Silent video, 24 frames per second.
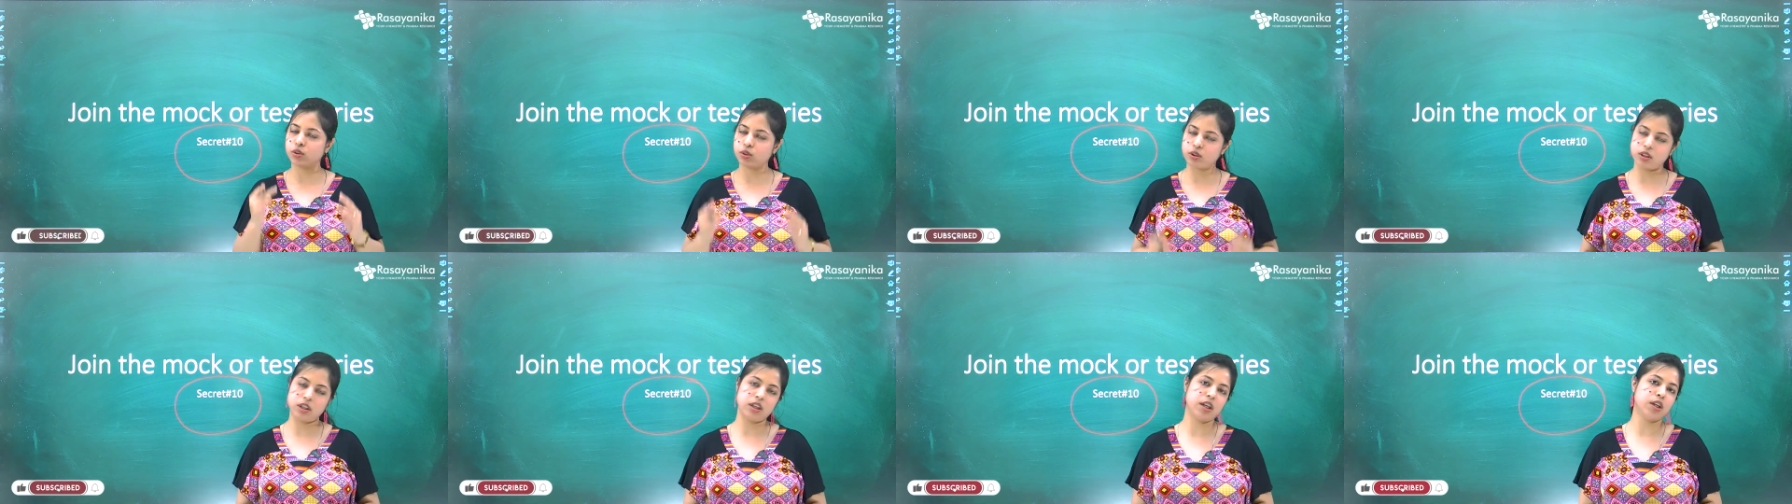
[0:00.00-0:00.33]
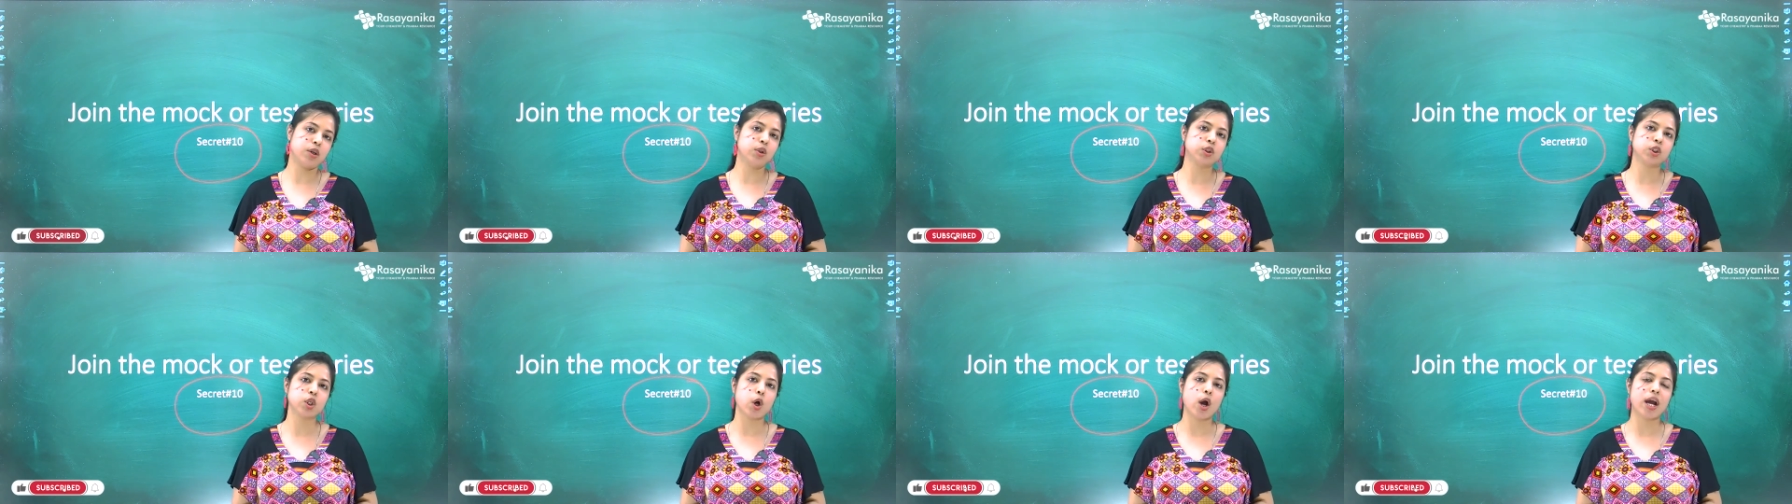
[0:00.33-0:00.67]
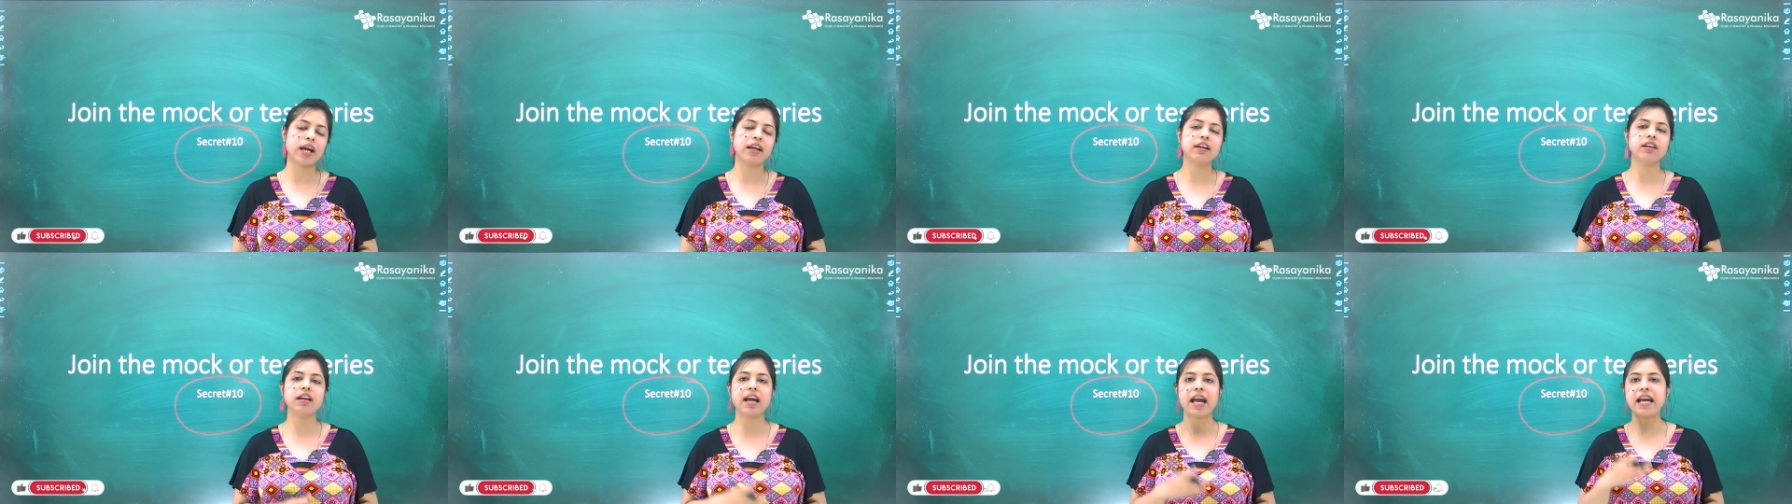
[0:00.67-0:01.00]
Uh, do
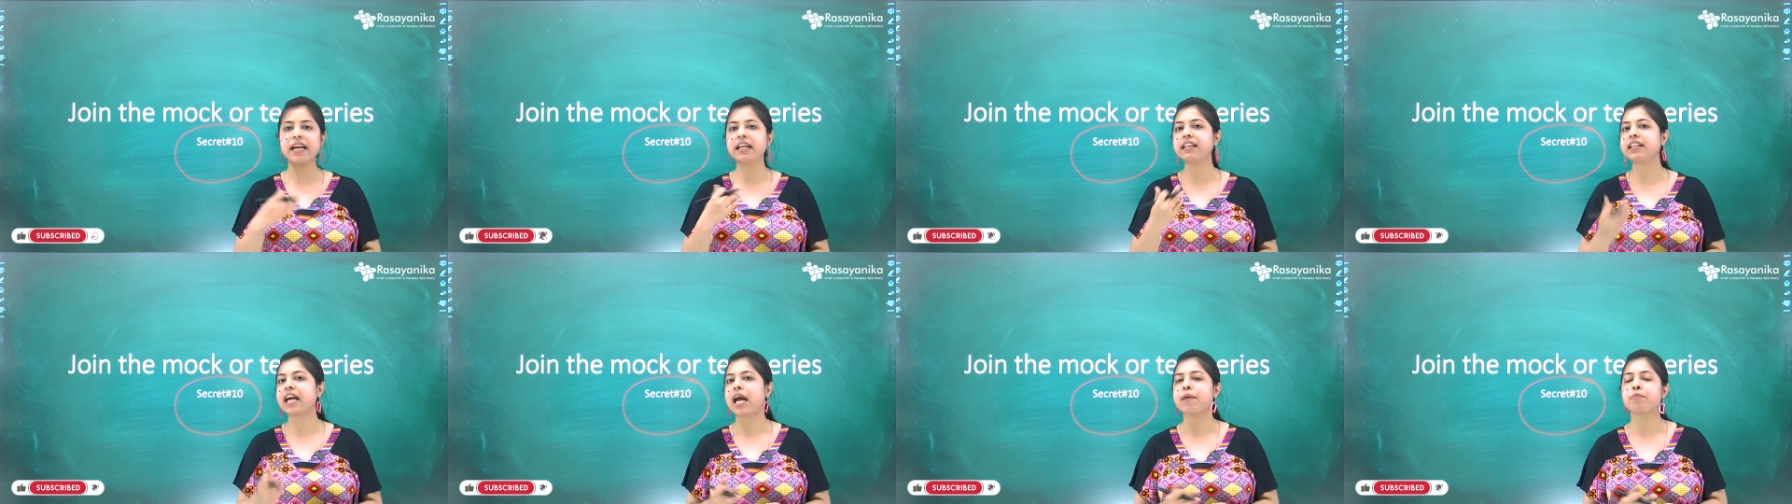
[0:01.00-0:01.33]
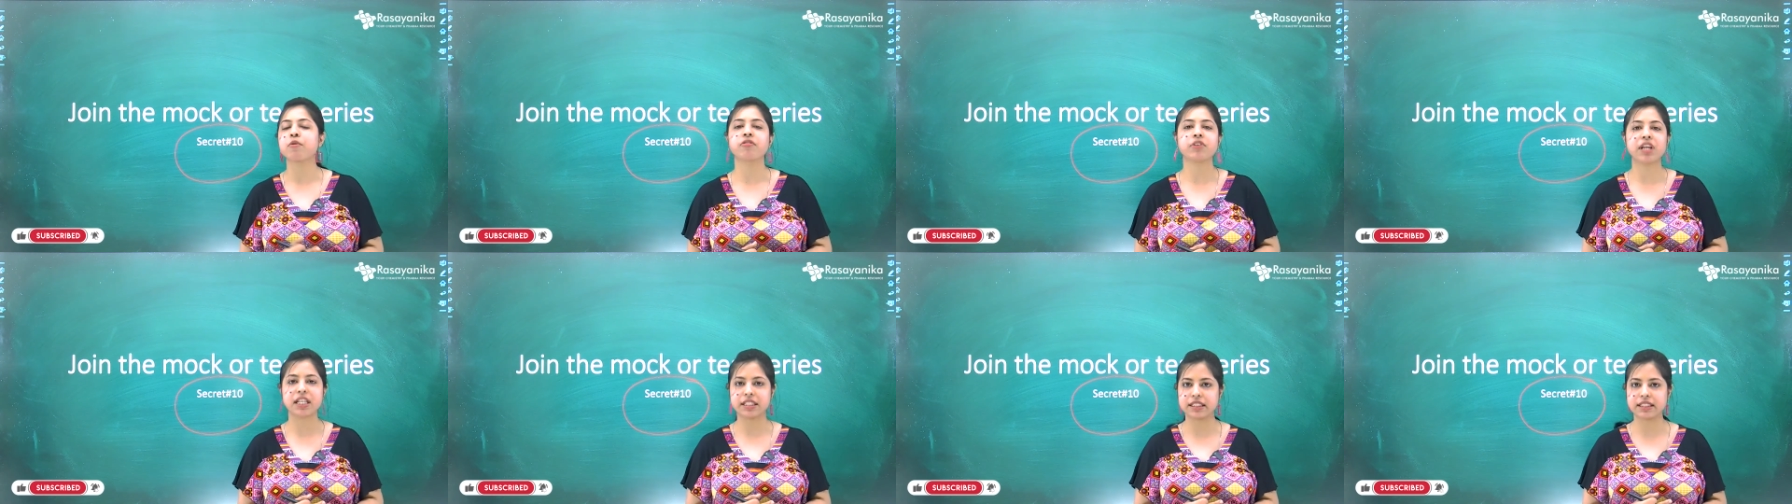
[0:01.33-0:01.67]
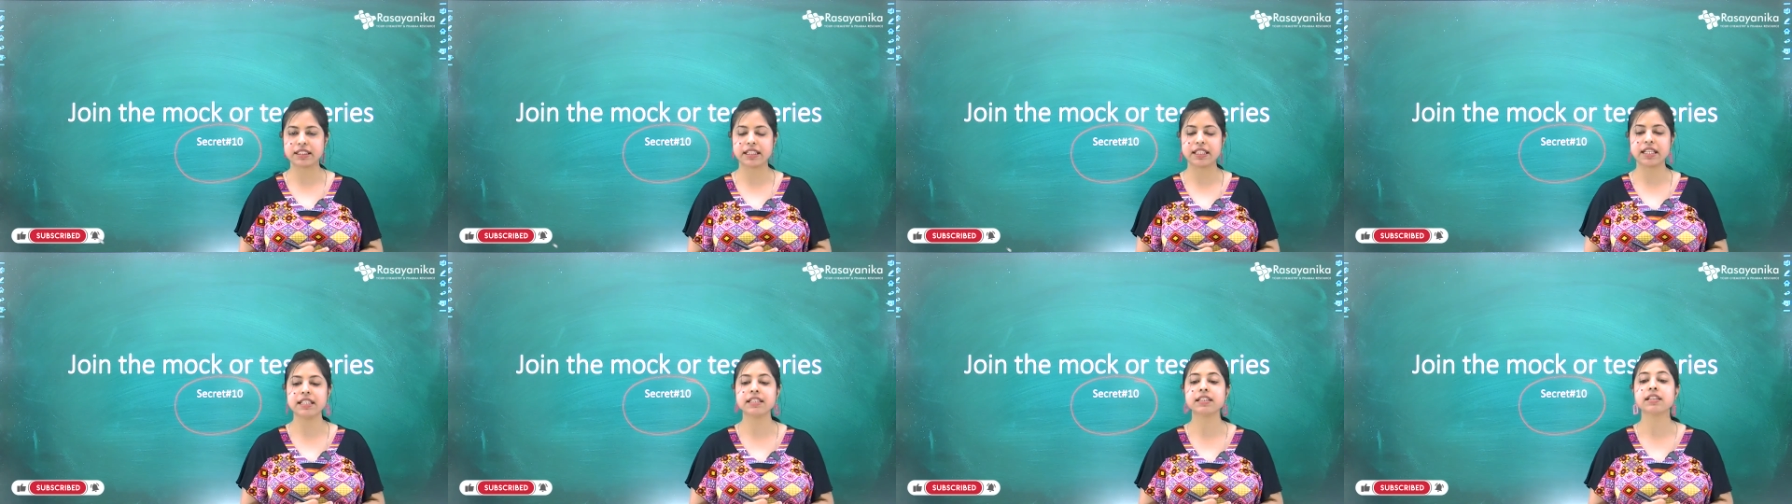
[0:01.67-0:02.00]
join any type of
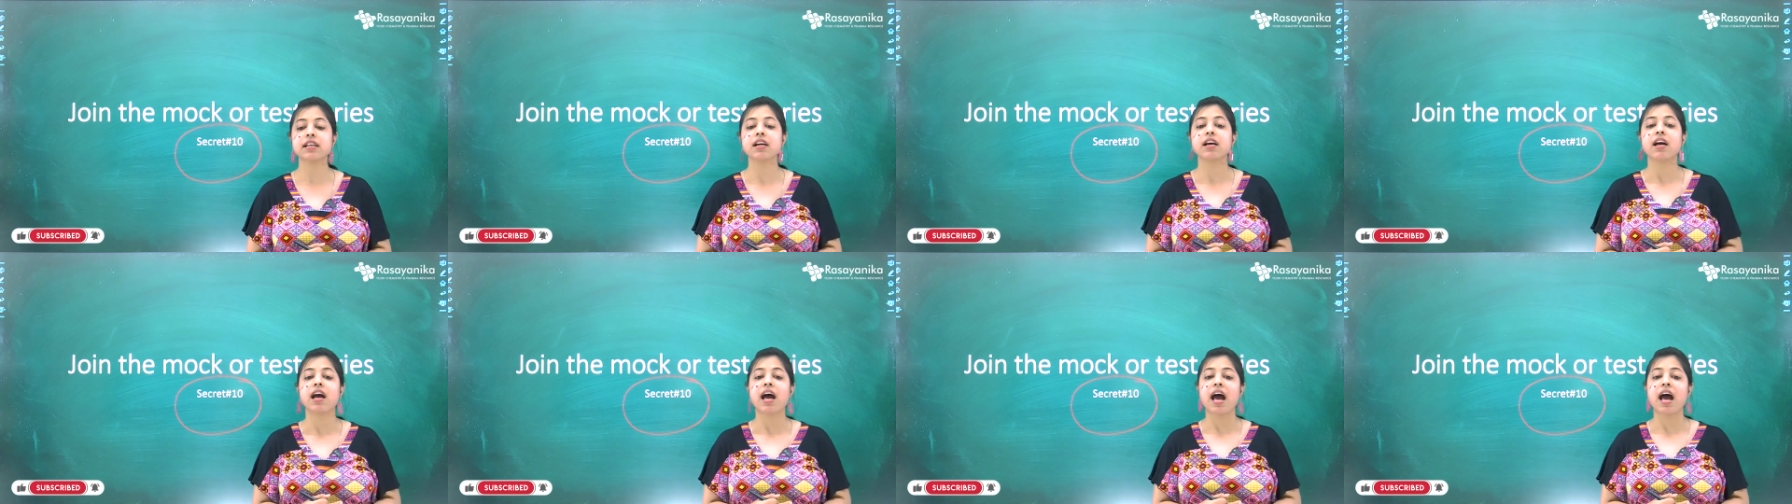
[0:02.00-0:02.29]
test series,